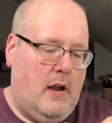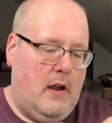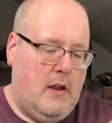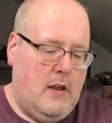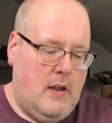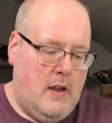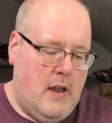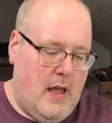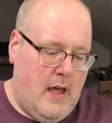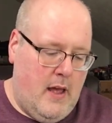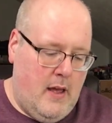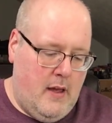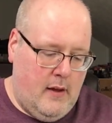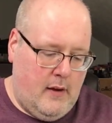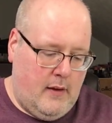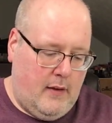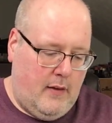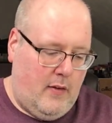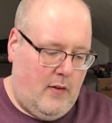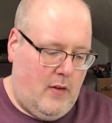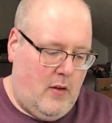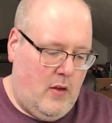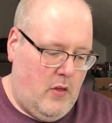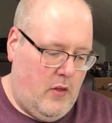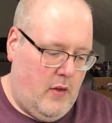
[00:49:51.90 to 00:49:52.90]

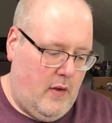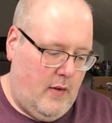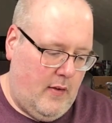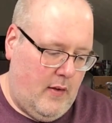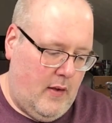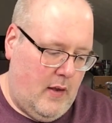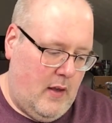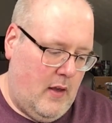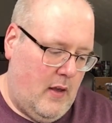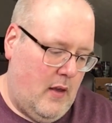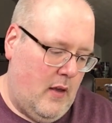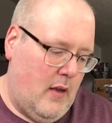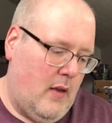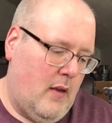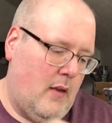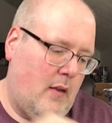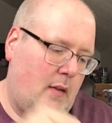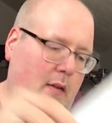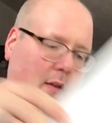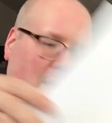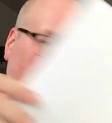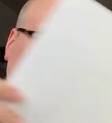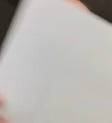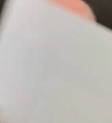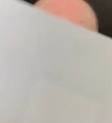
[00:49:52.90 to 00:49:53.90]
Next, this
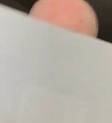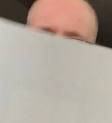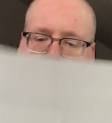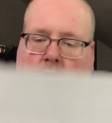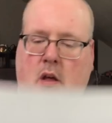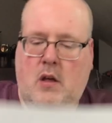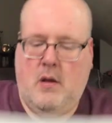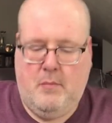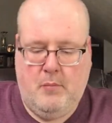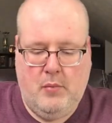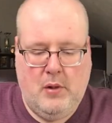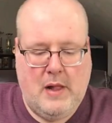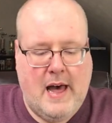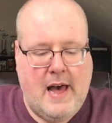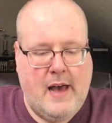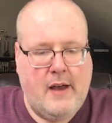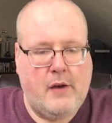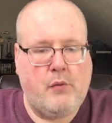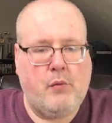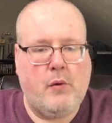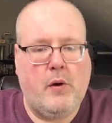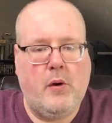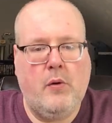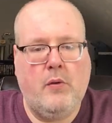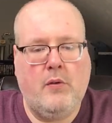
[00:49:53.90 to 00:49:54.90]
is Black
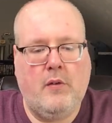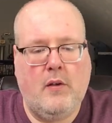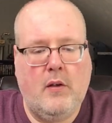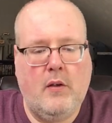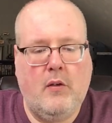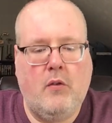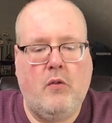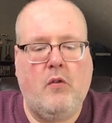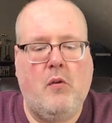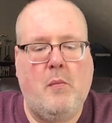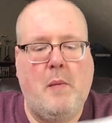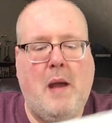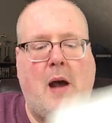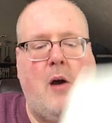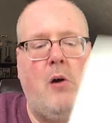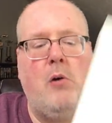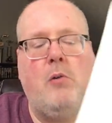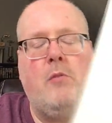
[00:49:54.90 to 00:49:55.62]
Roses from Owl